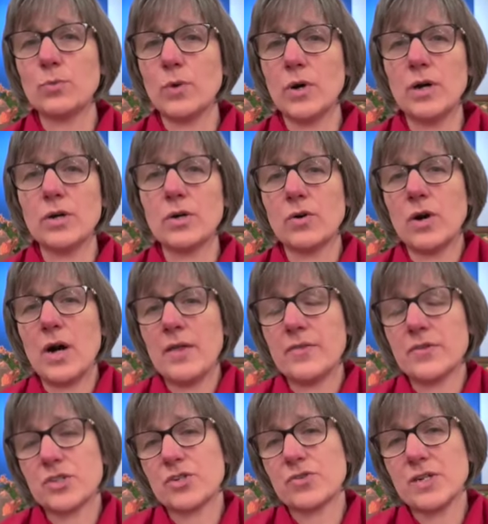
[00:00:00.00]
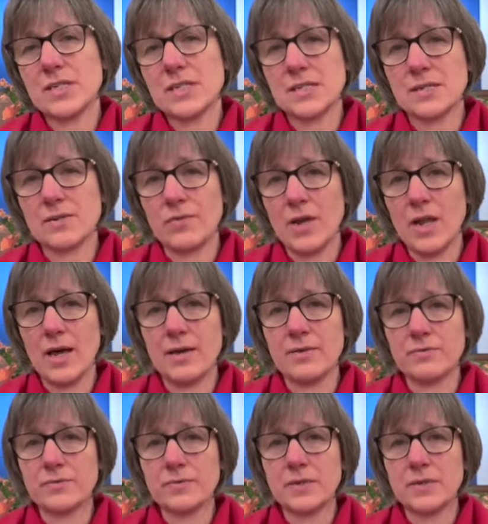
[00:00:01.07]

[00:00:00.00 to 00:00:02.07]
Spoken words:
work, or other stresses of life.